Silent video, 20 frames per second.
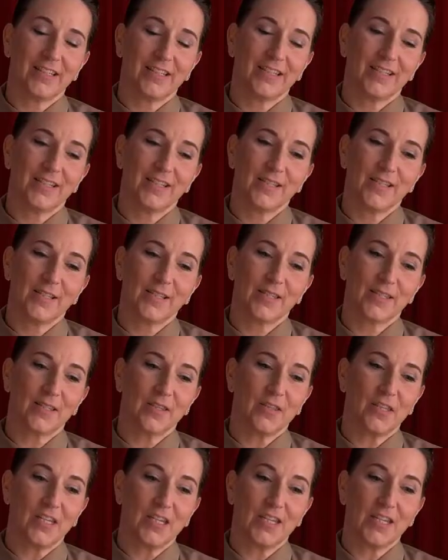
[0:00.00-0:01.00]
is
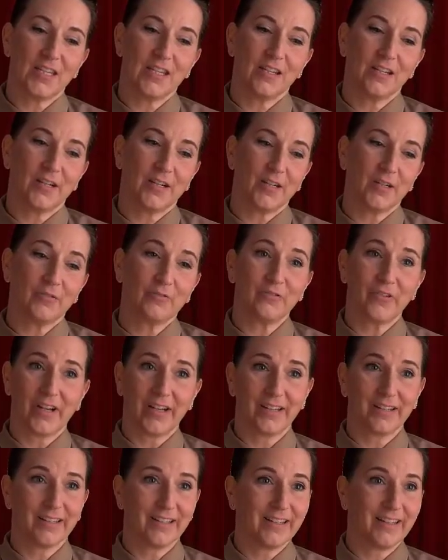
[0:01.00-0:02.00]
the
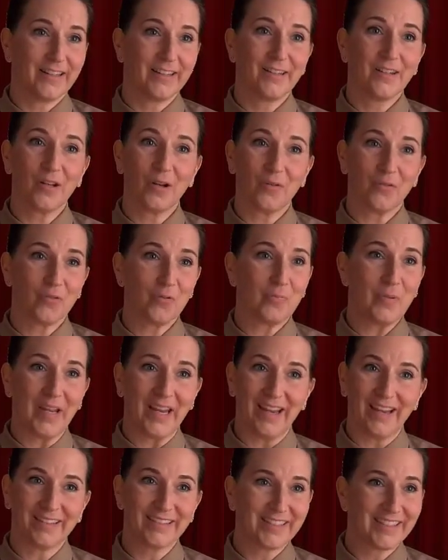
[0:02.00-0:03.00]
violin of the
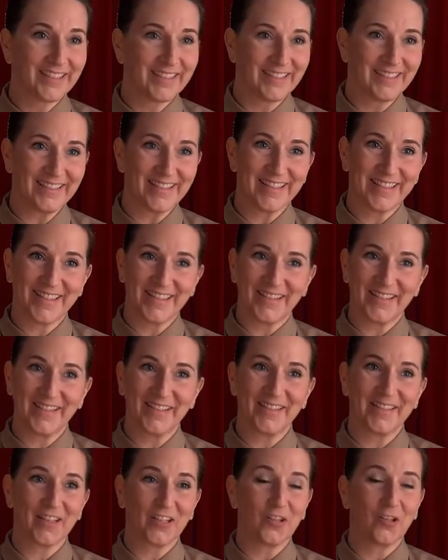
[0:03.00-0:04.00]
band. It's
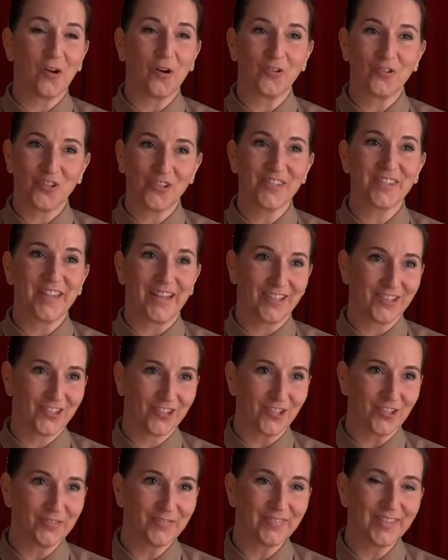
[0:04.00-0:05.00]
the largest
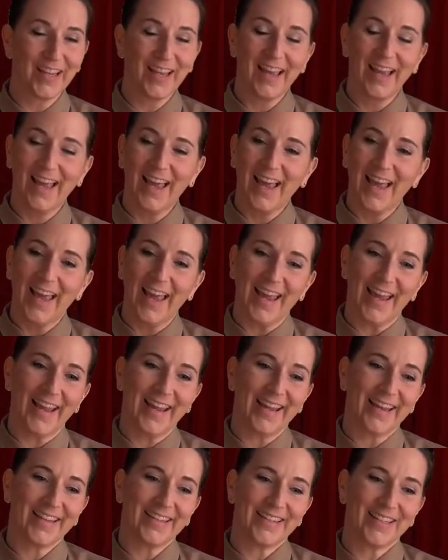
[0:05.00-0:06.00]
section,
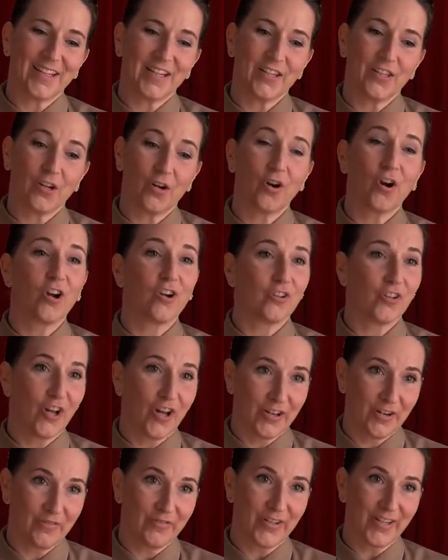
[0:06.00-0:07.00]
and there are a lot
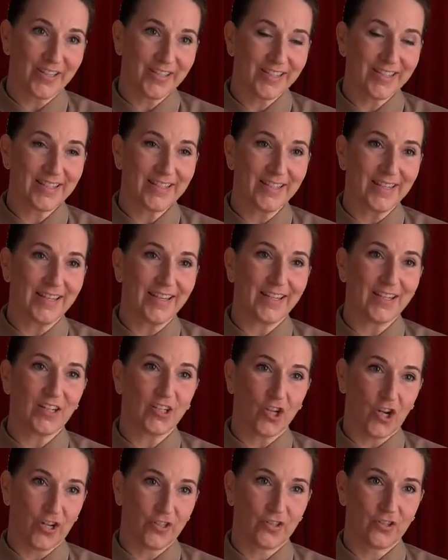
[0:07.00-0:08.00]
of us in a
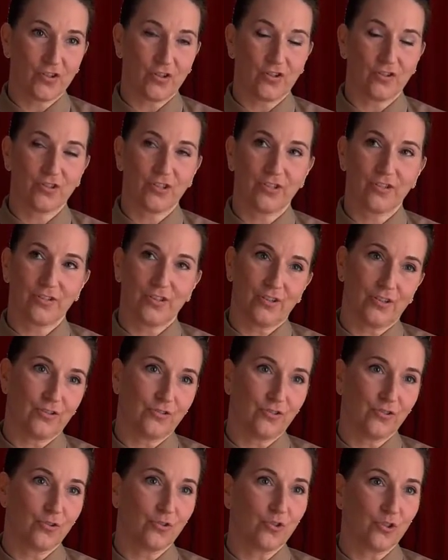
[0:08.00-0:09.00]
concert. There's
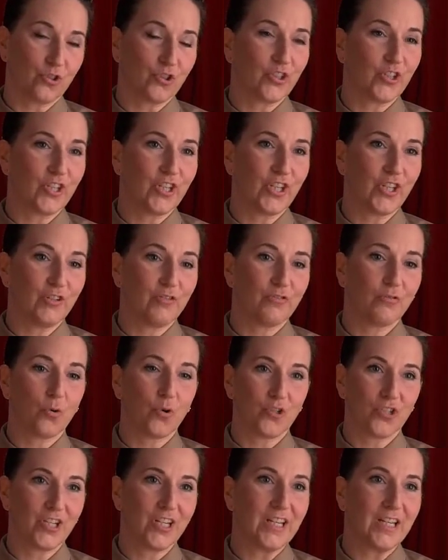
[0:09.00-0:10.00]
usually
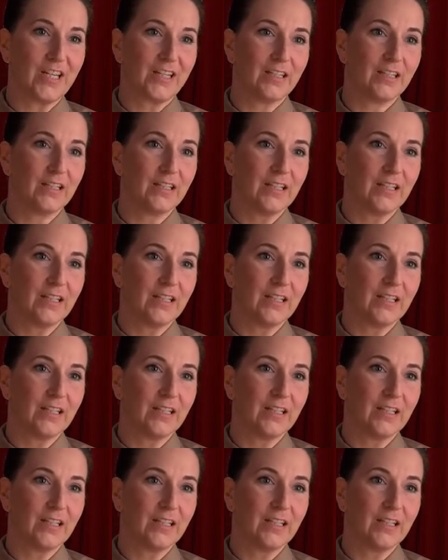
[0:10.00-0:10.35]
14